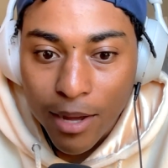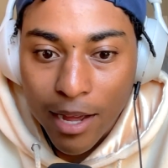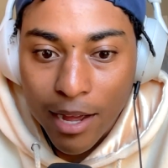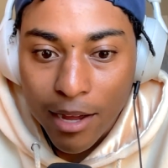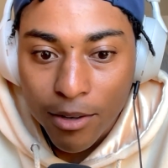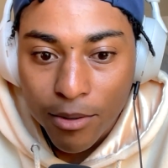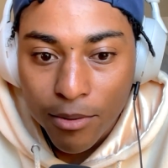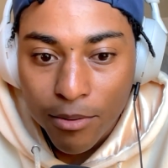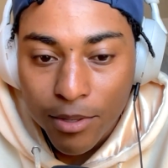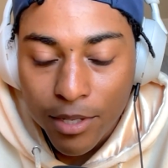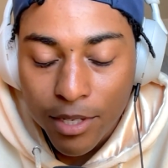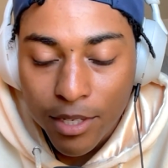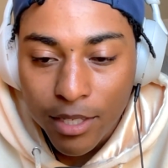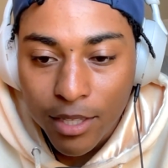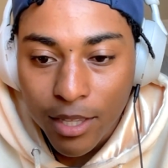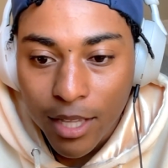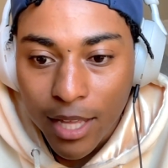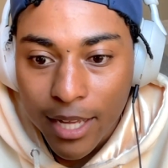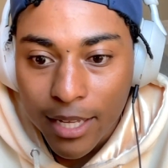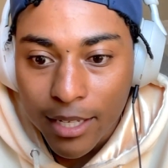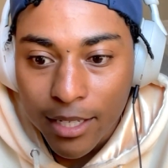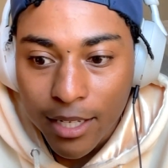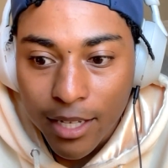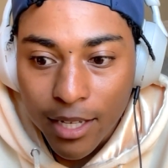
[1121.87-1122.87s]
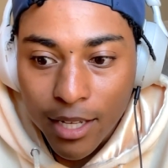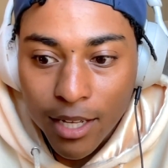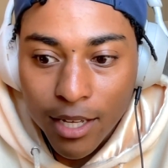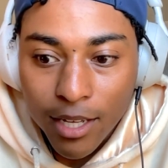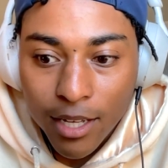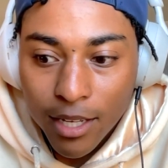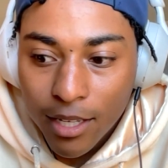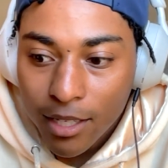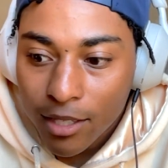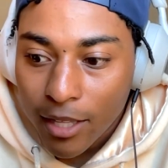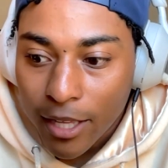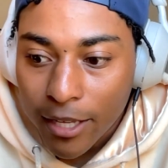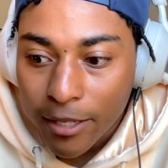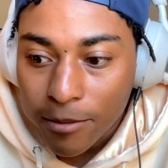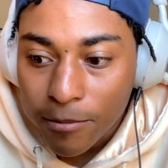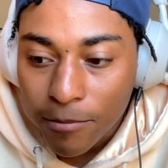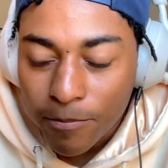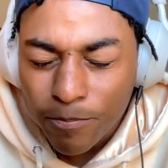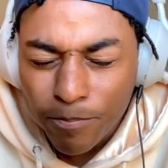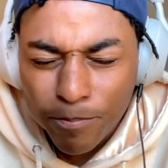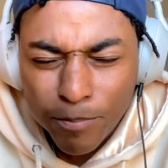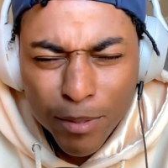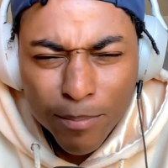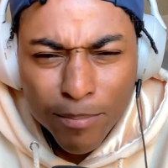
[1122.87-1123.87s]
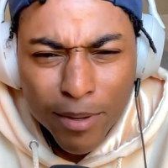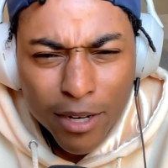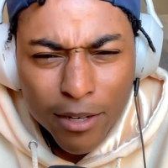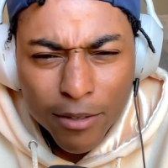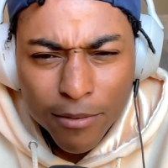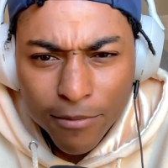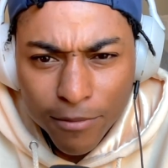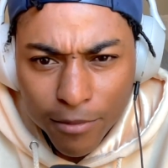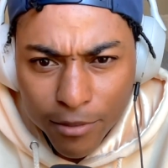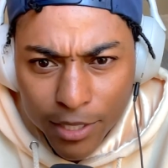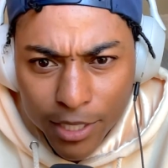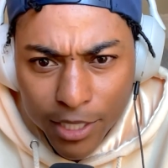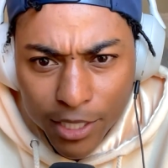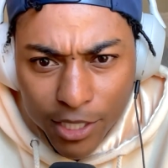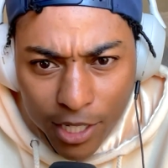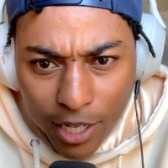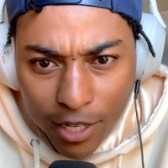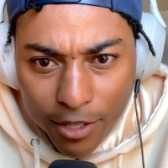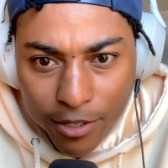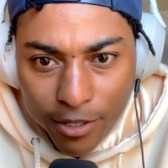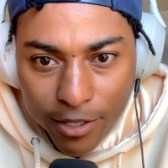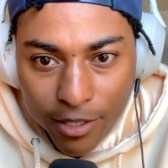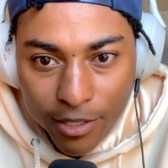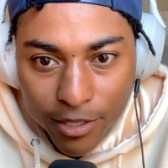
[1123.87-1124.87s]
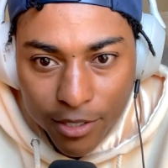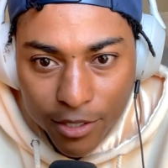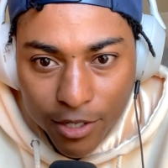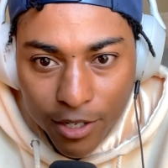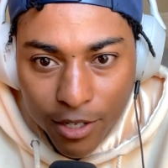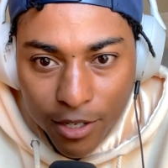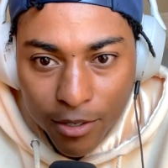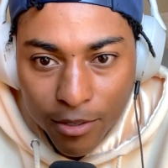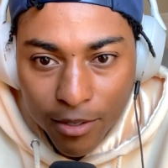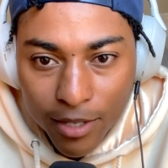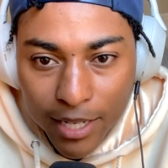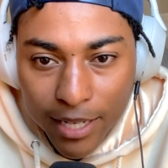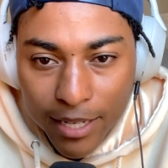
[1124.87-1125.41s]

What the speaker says: How do we like be better for each other, you know?